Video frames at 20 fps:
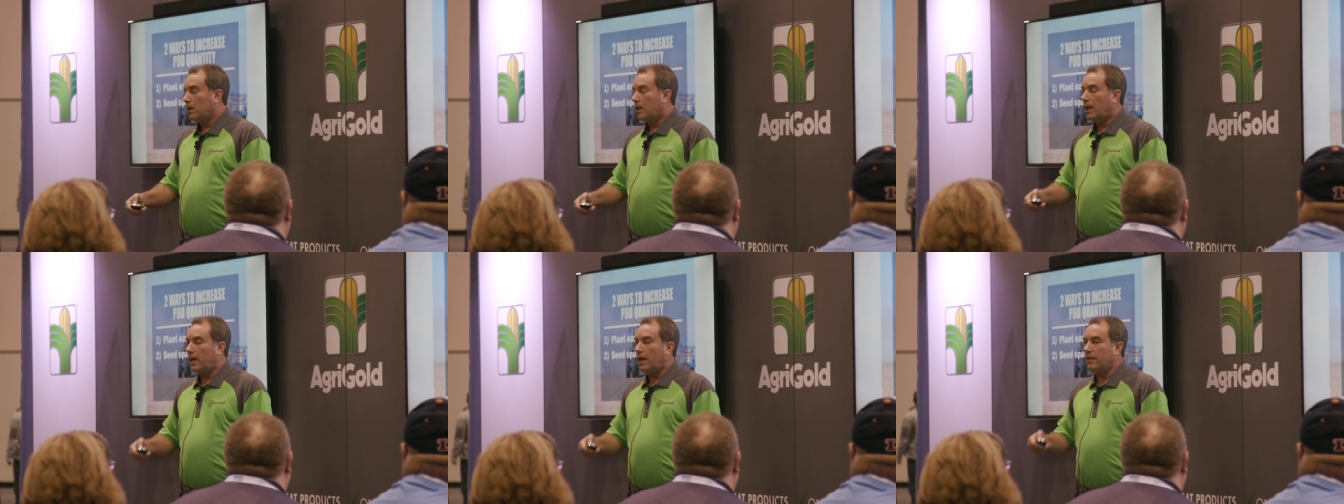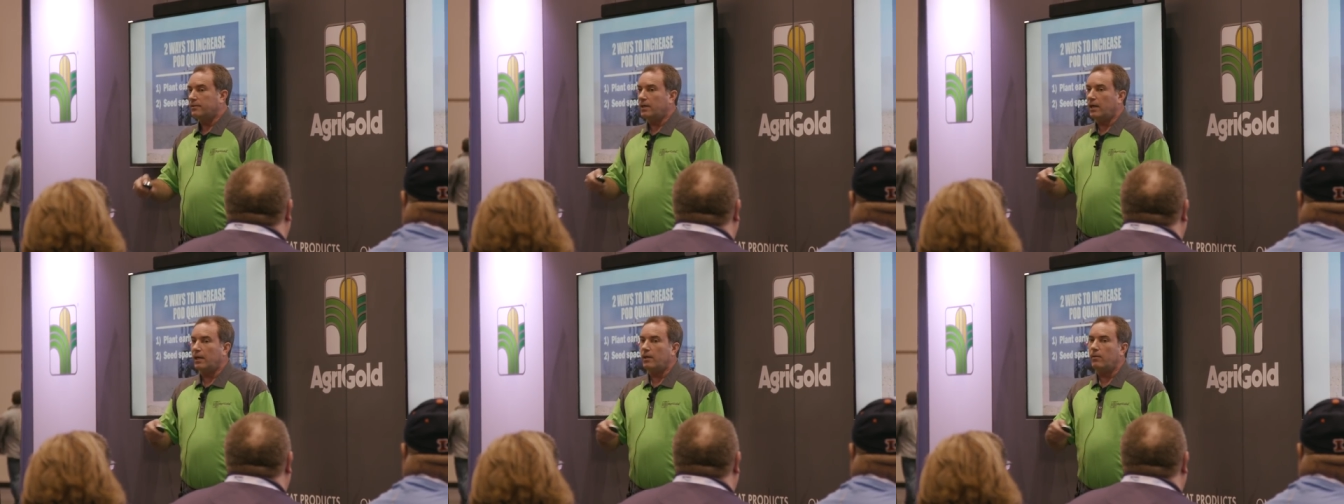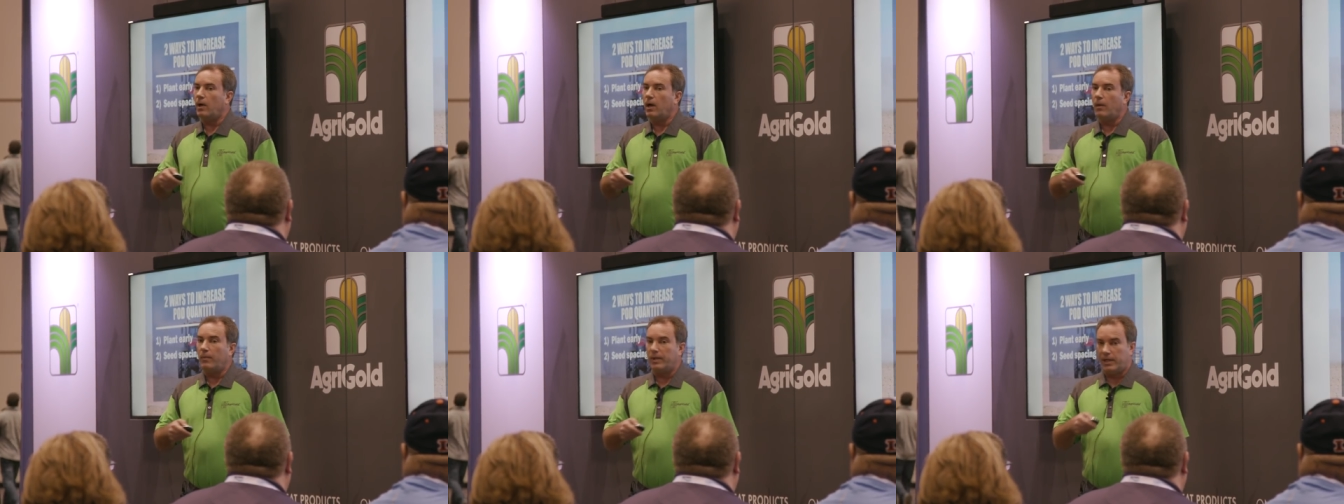And I tell
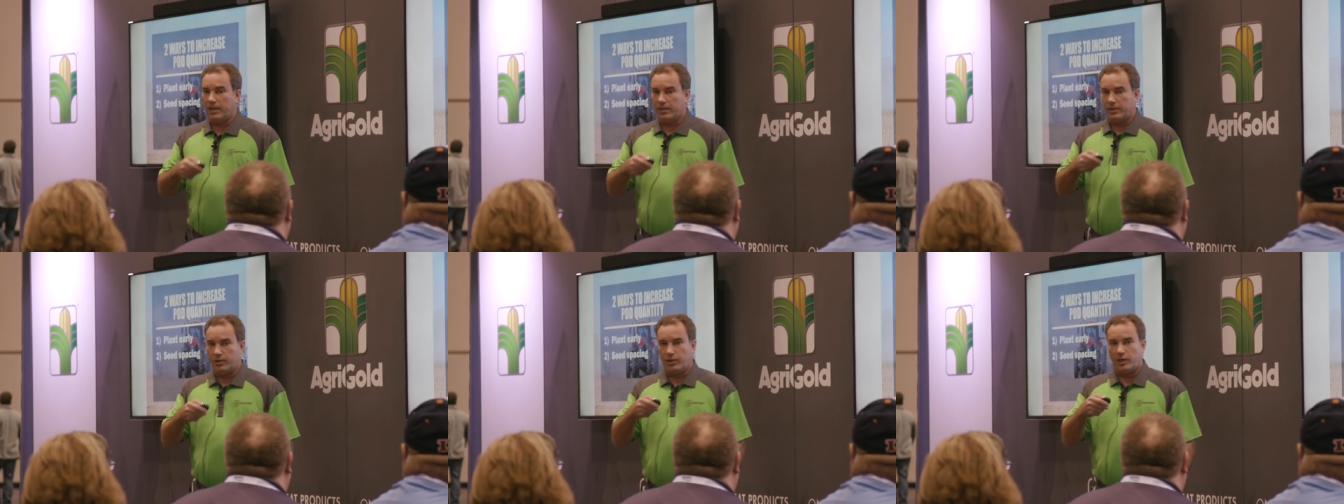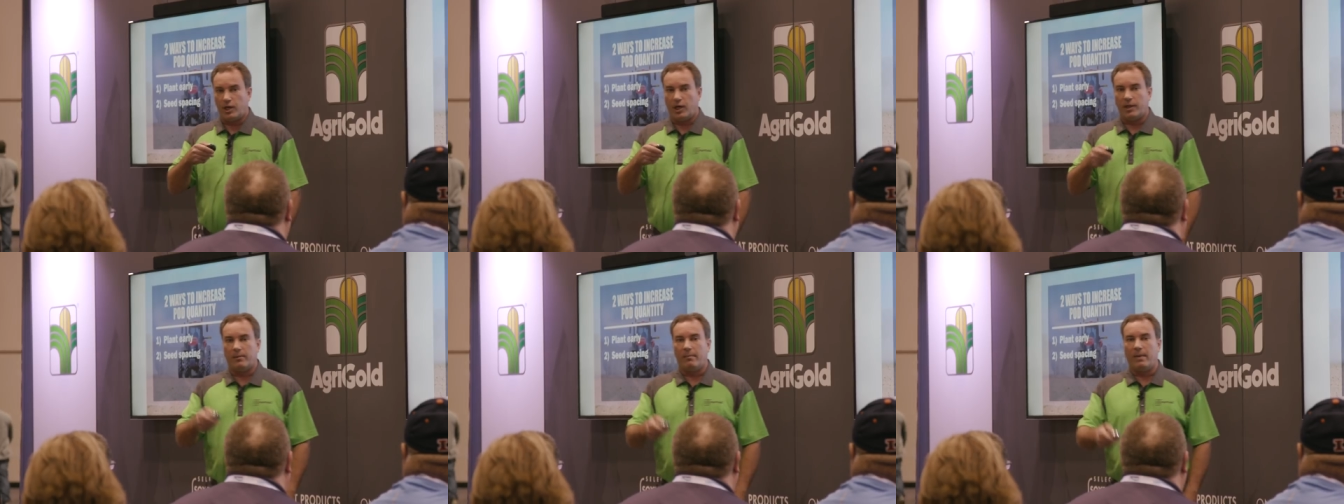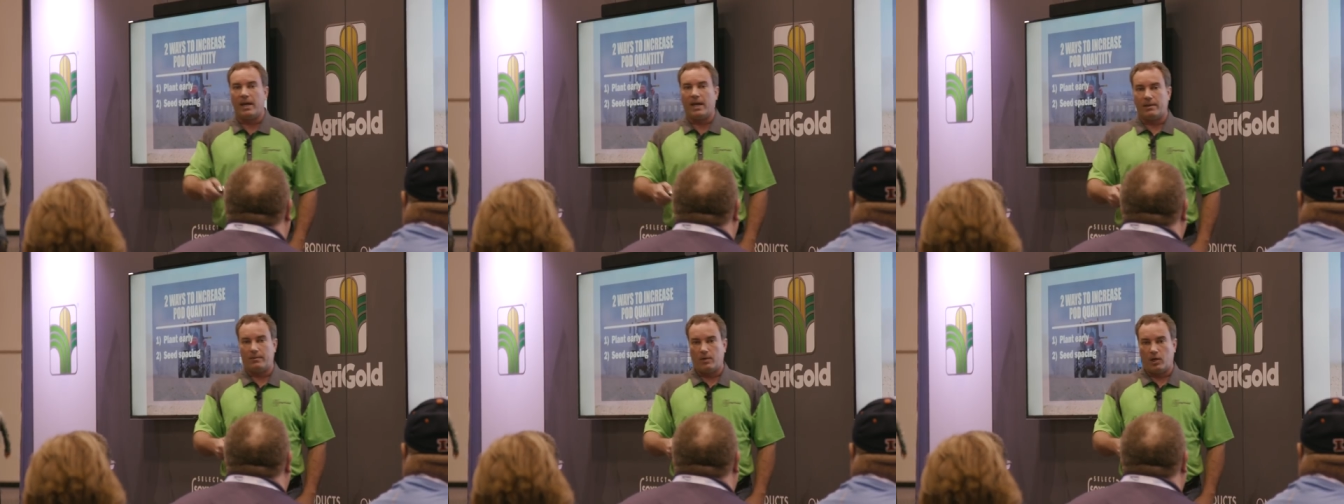you what, we didn't do it on the
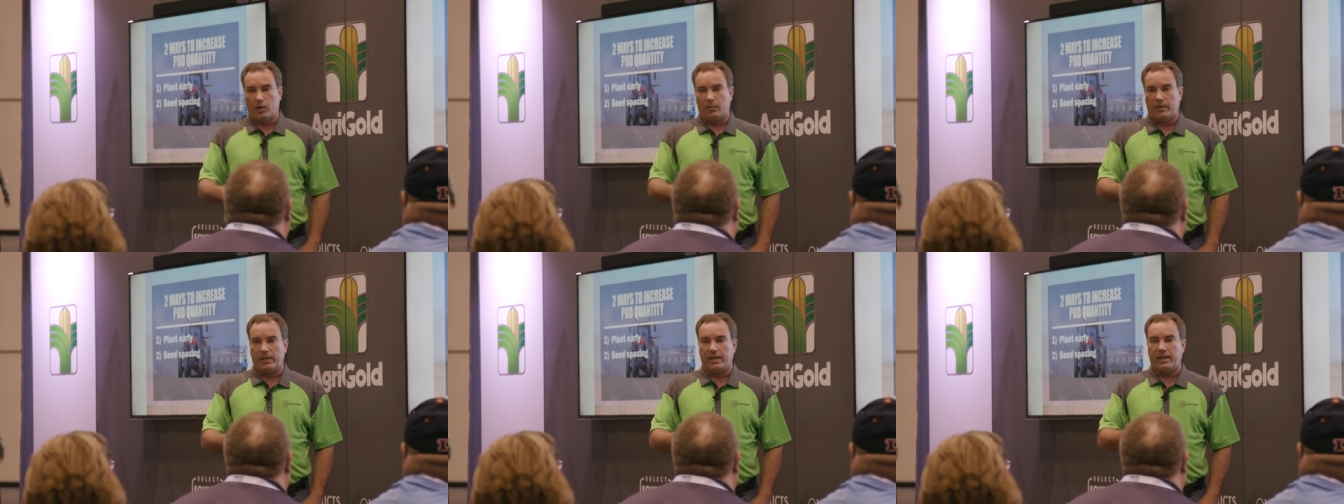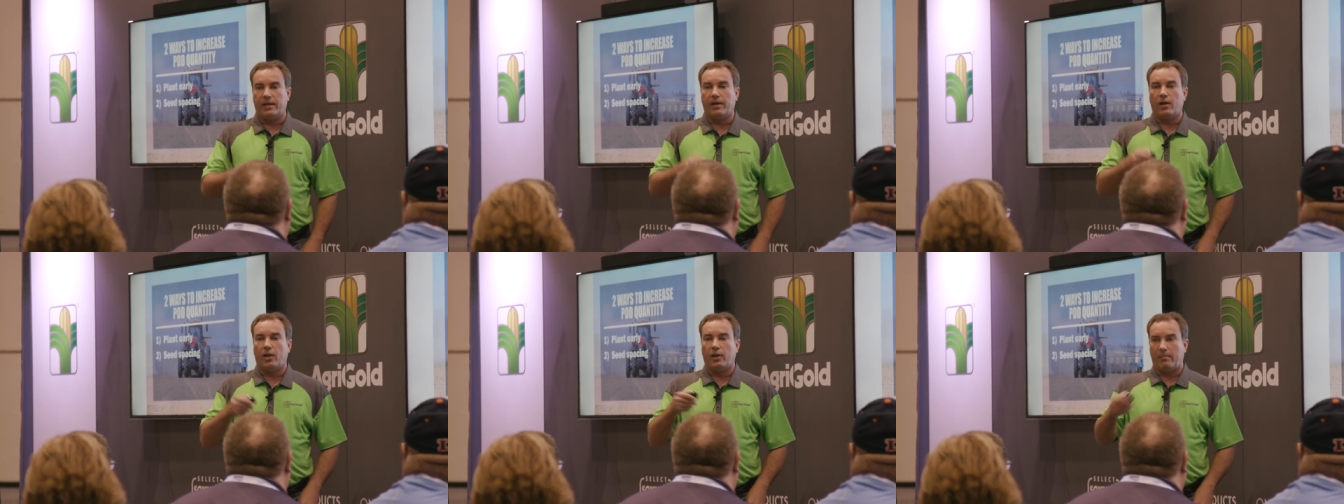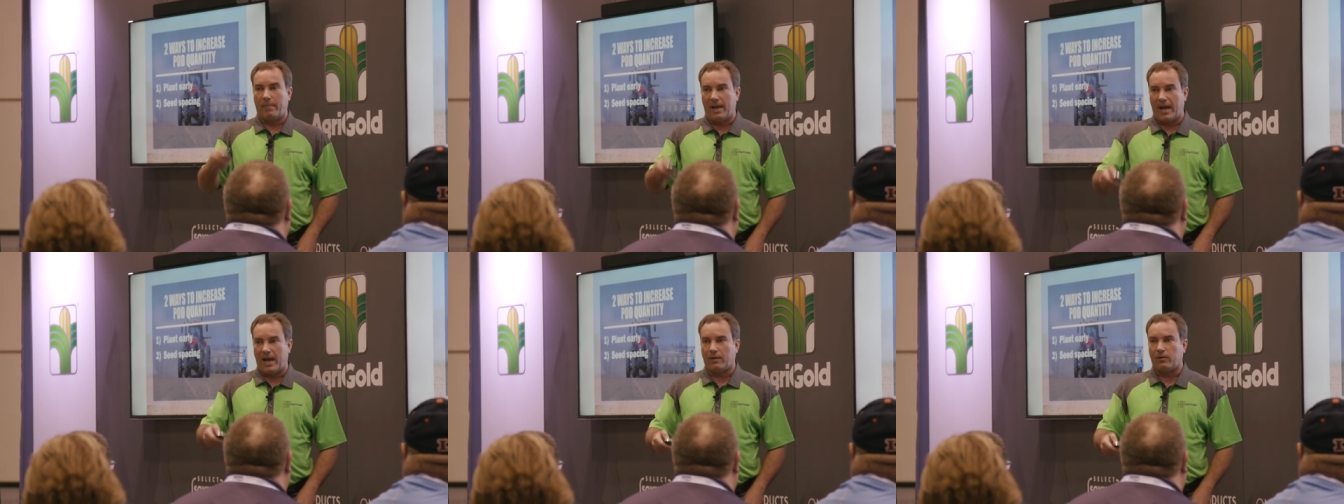main road, we did it on
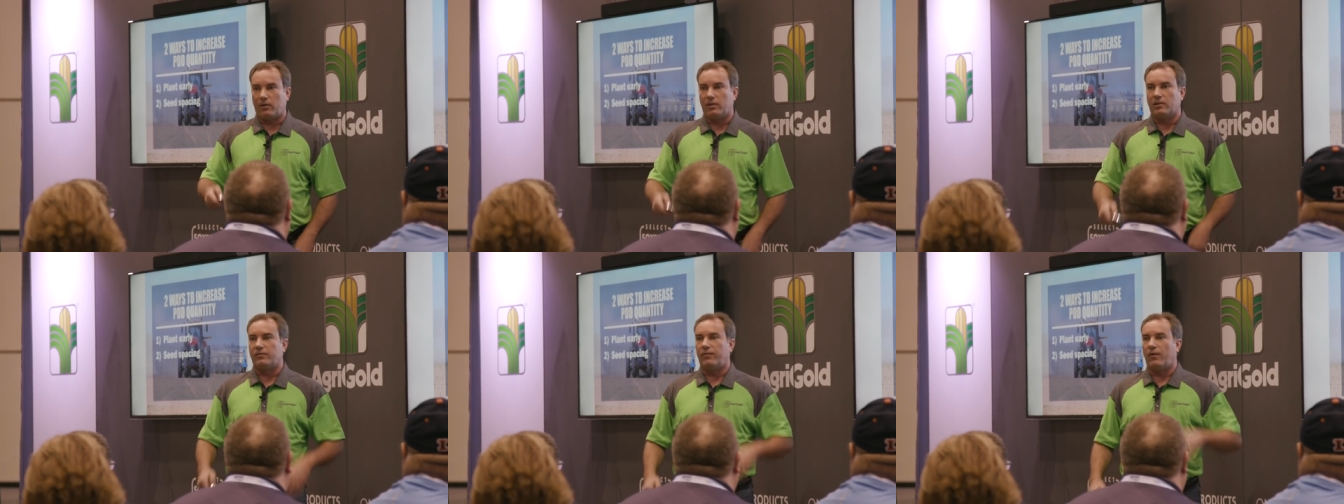the back road.